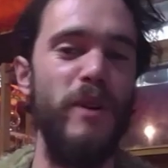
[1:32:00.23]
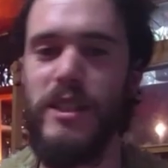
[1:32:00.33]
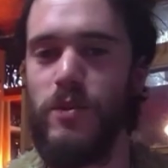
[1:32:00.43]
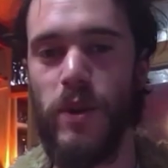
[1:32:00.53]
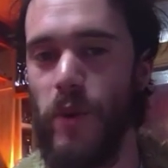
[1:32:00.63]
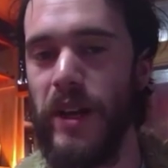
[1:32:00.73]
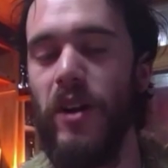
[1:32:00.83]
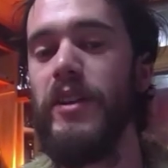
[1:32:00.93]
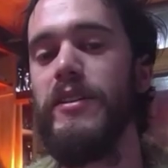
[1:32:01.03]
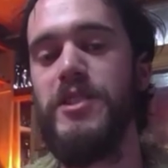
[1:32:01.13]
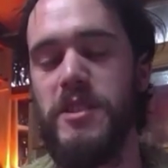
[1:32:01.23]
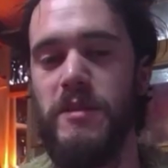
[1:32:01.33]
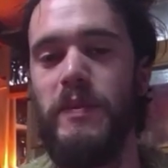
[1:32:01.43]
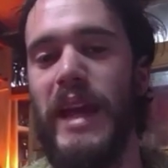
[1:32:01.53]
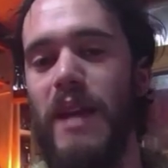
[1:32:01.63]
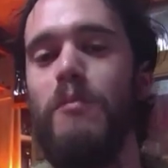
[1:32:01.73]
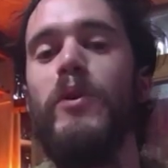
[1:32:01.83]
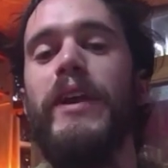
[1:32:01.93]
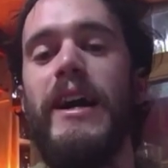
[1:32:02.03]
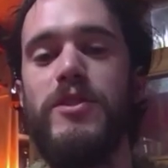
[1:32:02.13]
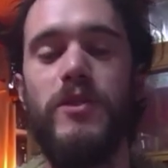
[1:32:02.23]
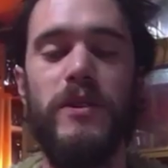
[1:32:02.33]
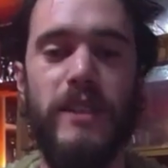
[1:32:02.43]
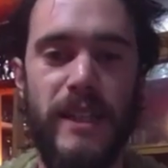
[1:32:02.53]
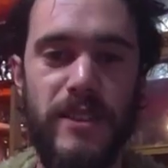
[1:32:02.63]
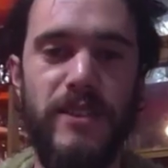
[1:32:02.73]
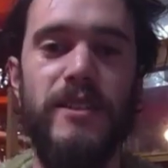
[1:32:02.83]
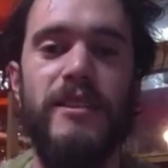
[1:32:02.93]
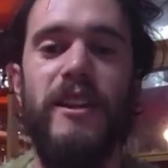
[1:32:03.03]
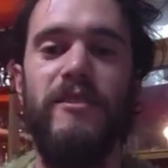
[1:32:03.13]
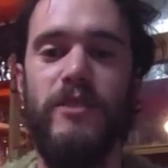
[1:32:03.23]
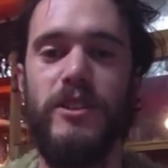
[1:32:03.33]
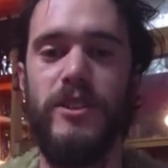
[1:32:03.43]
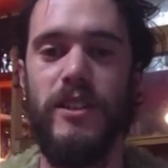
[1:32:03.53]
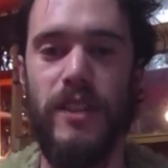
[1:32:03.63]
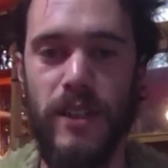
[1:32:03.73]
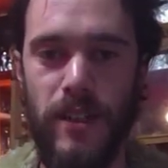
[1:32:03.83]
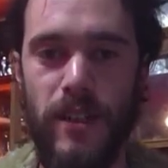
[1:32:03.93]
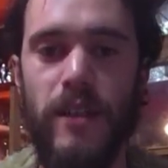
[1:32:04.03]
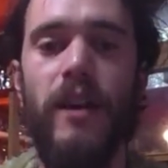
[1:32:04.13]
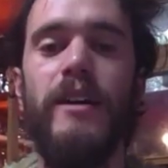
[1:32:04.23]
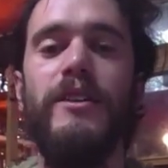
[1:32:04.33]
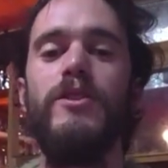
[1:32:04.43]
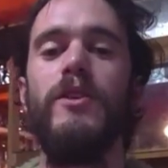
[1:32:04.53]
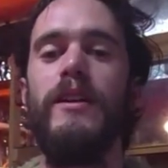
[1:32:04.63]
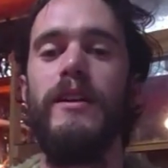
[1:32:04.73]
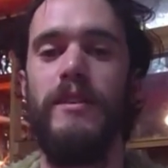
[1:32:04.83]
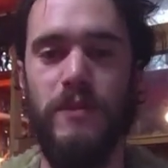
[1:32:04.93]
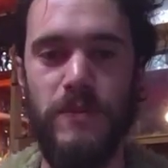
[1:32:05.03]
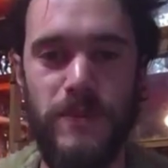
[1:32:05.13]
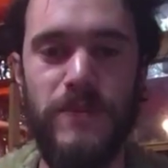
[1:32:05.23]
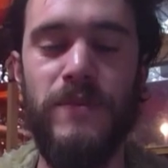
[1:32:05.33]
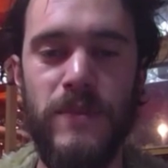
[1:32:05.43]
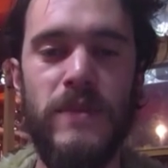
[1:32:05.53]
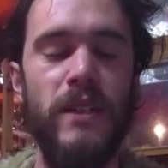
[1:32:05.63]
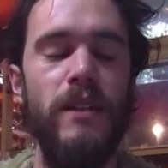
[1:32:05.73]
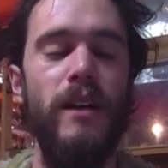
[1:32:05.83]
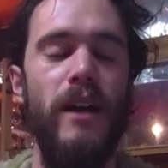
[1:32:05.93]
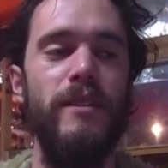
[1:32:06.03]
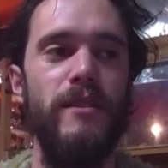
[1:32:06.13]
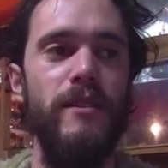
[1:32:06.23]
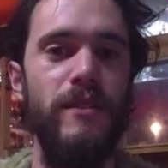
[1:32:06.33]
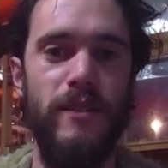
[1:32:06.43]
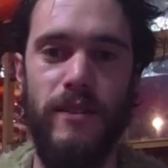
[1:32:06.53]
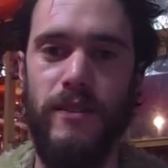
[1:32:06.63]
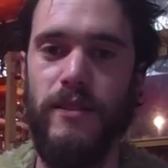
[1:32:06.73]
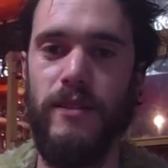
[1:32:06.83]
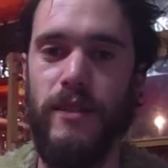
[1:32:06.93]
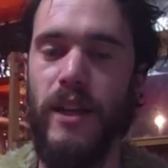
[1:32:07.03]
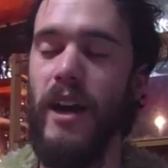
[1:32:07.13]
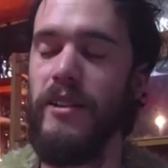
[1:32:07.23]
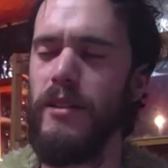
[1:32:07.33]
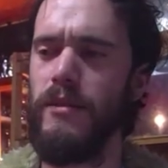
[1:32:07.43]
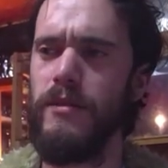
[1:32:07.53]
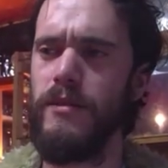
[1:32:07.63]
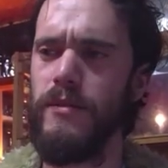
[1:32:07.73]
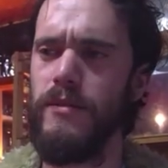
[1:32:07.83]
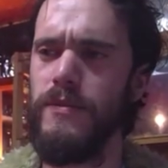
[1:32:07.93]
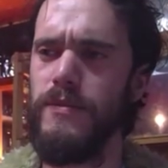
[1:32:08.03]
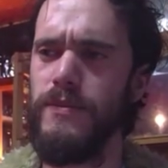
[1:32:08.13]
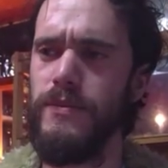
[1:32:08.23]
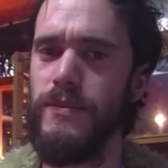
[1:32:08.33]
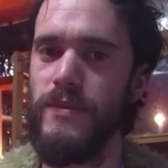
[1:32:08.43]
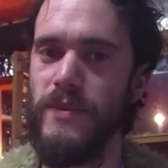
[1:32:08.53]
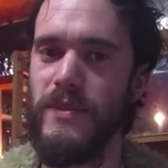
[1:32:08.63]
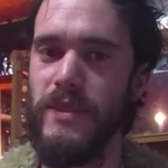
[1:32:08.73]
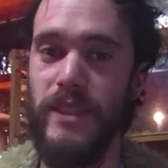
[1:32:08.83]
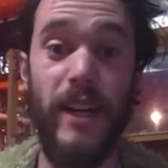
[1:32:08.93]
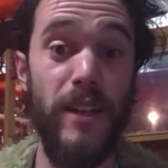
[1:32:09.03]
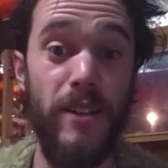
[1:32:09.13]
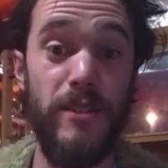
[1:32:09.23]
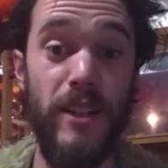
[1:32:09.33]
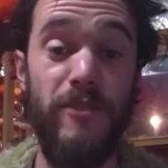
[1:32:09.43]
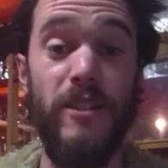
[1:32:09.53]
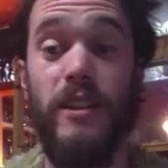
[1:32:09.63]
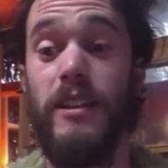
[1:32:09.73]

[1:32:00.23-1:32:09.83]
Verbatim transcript: But as we went on, it just became more natural and that sort of stuff, which I yeah. enjoyed. Cool, man. And yeah, this yeah. won't be the last time. Yeah, no, definitely.